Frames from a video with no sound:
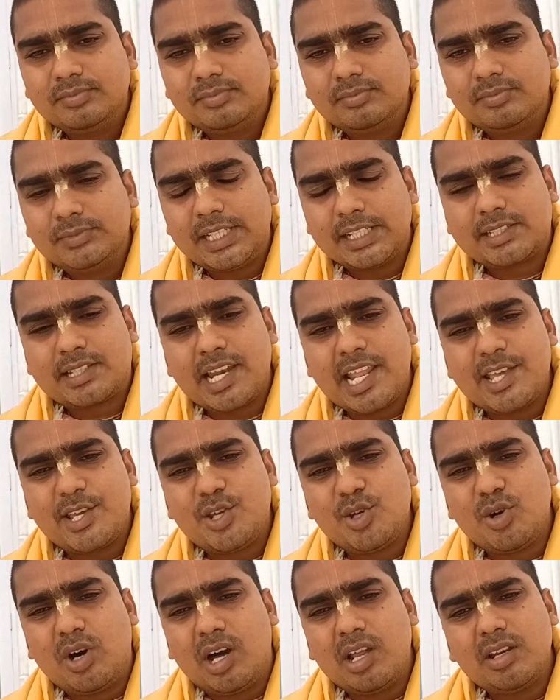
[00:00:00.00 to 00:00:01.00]
Just like
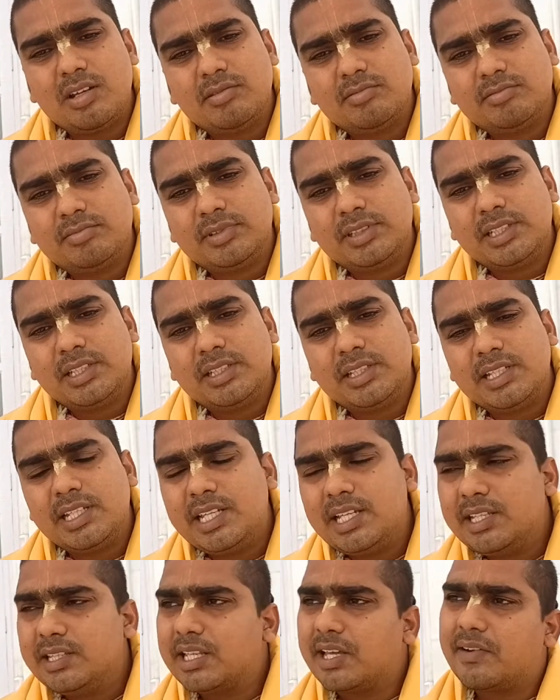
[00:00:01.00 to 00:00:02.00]
you all,
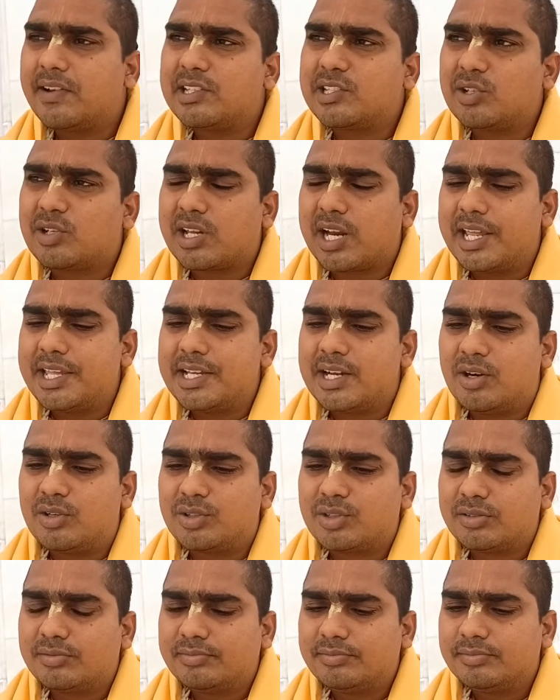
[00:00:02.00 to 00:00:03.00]
they were also crying
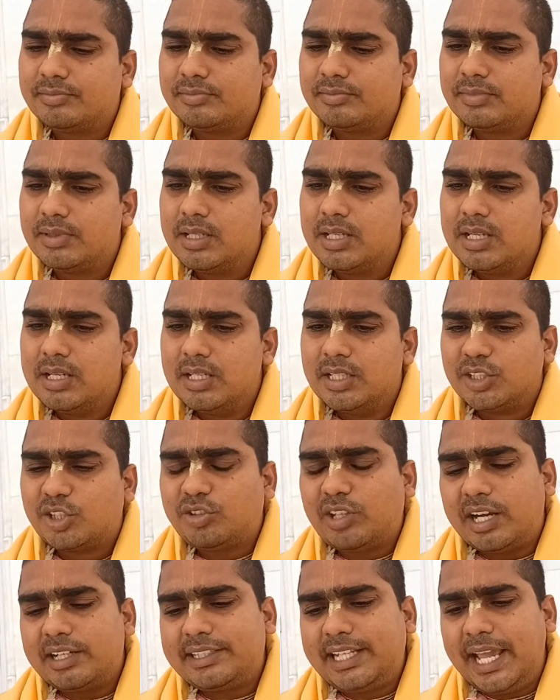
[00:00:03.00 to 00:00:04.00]
out. So
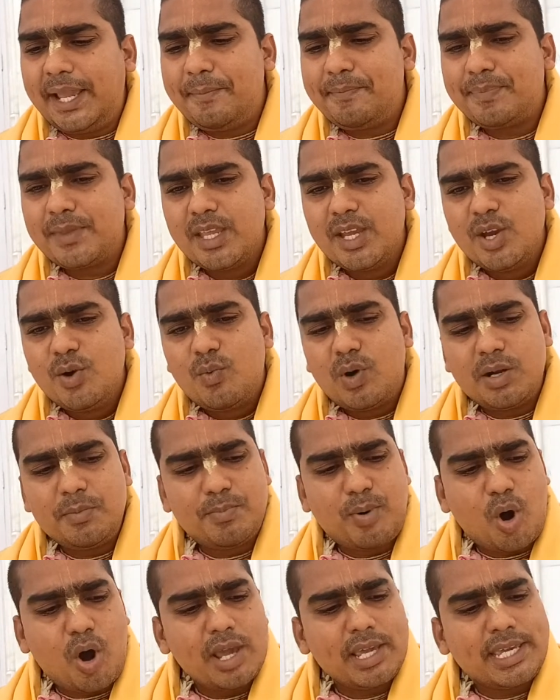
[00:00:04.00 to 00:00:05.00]
that time, one
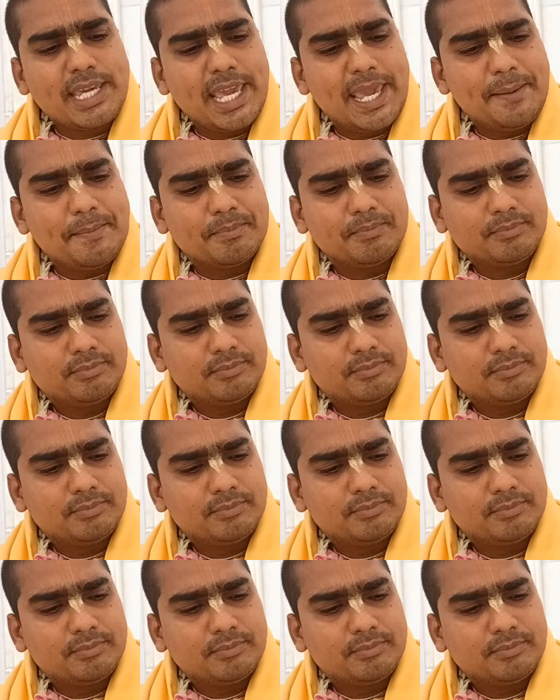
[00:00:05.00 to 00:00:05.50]
boy came.